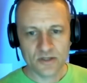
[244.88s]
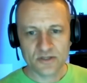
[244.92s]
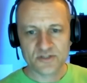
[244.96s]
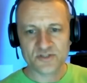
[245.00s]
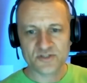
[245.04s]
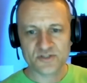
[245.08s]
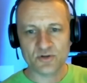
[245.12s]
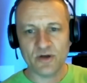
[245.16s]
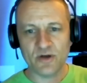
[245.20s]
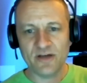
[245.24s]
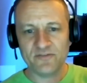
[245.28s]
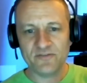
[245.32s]

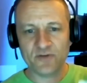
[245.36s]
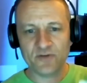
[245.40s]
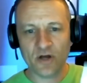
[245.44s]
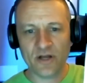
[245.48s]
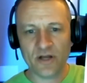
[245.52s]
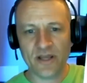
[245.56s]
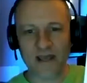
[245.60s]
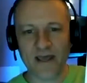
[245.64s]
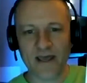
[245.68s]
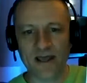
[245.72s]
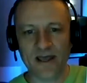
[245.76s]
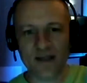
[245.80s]
So I've
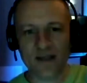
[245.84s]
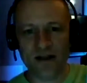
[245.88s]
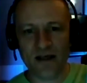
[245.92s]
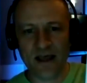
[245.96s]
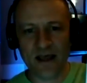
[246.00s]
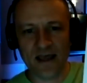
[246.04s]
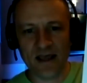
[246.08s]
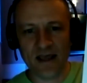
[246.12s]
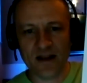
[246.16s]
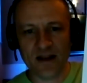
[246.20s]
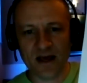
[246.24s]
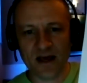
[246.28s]
gone ahead
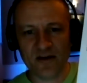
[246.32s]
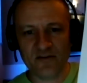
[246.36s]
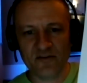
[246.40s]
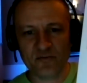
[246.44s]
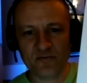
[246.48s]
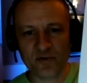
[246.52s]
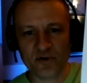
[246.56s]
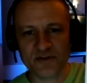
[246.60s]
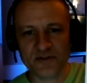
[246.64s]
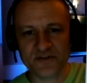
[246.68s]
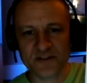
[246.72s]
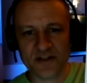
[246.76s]
and
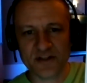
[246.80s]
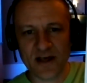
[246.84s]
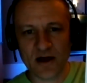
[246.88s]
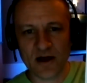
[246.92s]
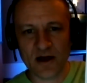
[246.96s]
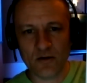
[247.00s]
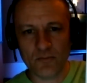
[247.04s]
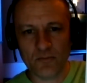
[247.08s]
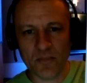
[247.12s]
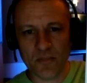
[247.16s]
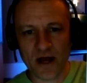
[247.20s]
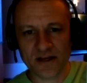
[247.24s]
I've printed
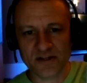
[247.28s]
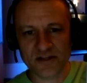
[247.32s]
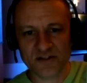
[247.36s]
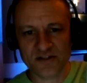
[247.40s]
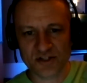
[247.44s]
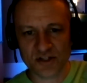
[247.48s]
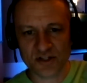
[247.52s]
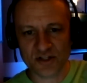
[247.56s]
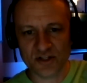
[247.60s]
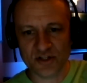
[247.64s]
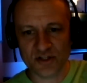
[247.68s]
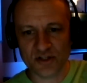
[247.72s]
out my
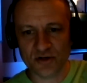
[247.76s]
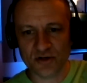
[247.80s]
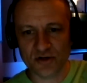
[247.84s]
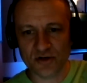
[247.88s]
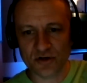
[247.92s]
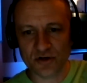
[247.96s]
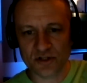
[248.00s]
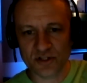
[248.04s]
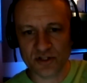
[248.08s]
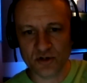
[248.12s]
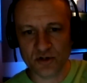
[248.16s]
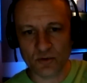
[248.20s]

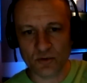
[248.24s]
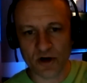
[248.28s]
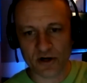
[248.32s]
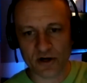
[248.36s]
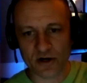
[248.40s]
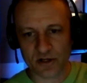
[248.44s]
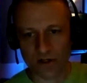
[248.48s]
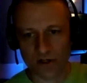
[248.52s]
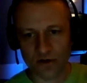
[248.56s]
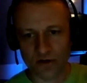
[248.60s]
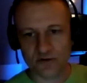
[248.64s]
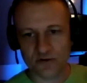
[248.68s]
secure
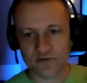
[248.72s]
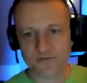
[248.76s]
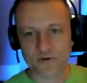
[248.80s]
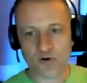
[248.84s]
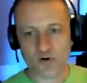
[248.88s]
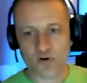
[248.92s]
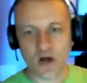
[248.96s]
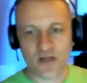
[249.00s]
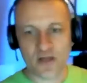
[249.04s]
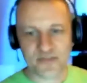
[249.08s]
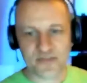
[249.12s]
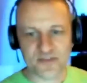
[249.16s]
QR code
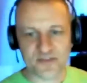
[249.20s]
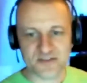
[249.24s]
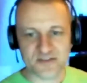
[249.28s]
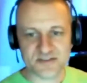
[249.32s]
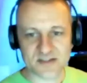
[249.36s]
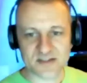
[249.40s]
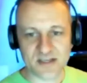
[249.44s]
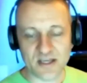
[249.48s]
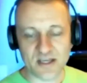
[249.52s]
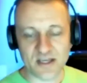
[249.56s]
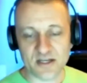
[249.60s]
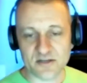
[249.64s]
for
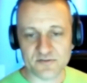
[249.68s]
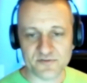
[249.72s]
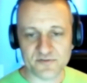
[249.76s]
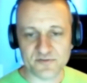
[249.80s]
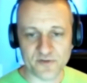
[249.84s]
authenticating